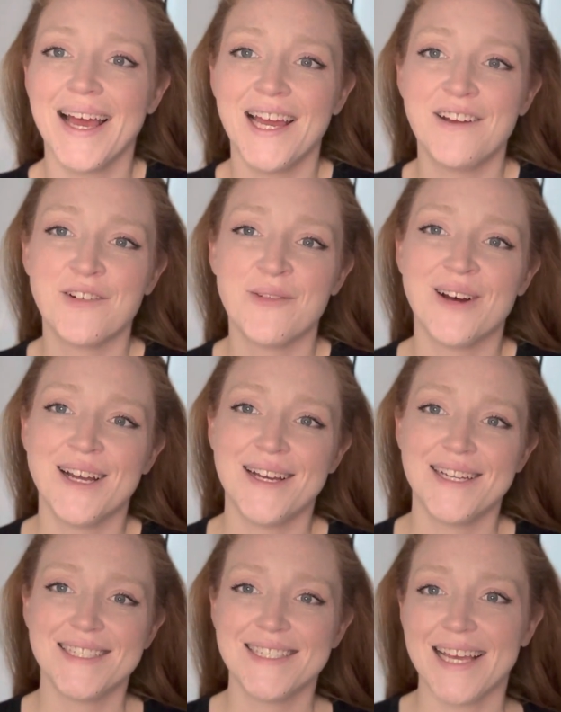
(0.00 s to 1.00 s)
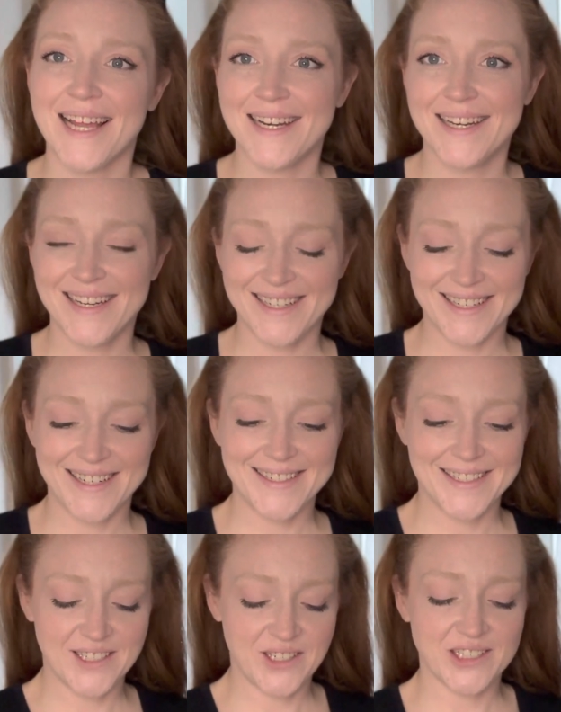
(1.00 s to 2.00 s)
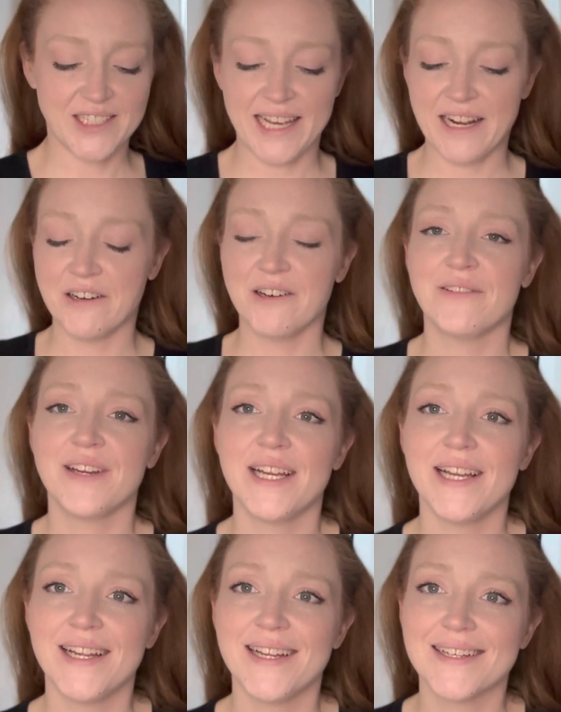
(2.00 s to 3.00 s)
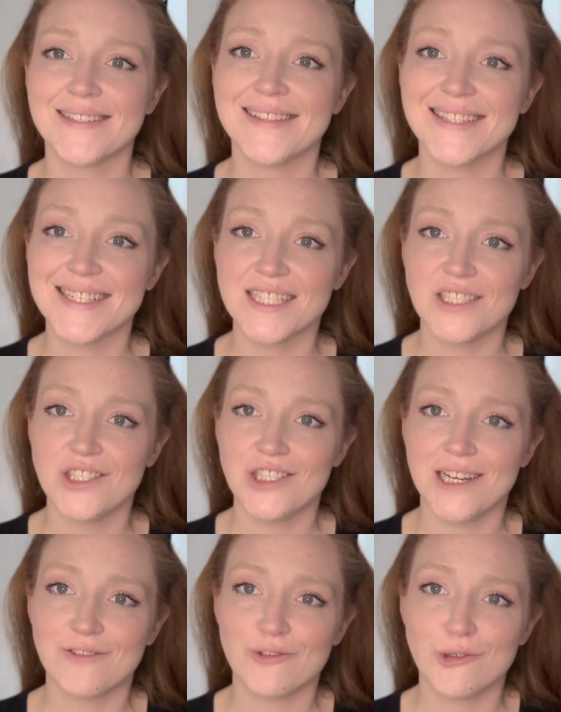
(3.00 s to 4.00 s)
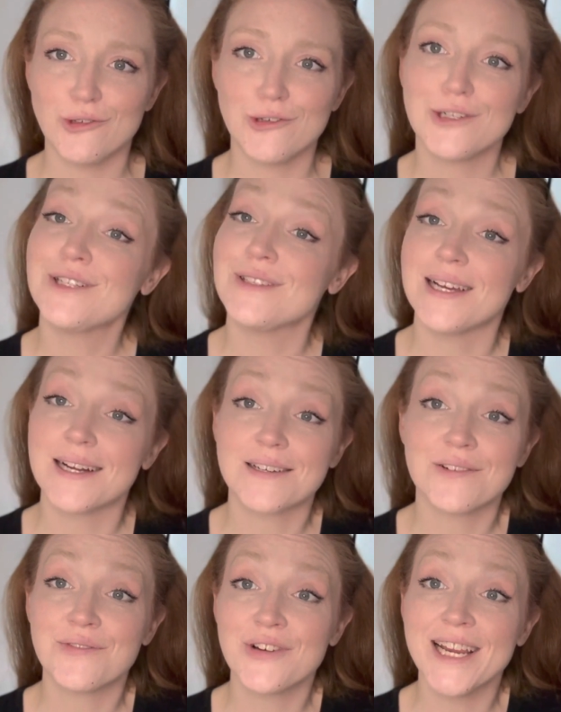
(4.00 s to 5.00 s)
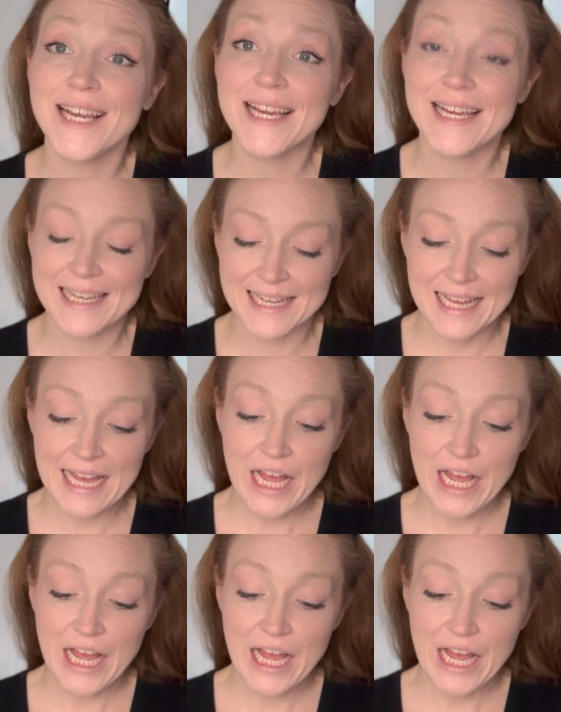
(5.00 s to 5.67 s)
Everyone, Shannon here. Do your tarot reading. This is a general collective reading.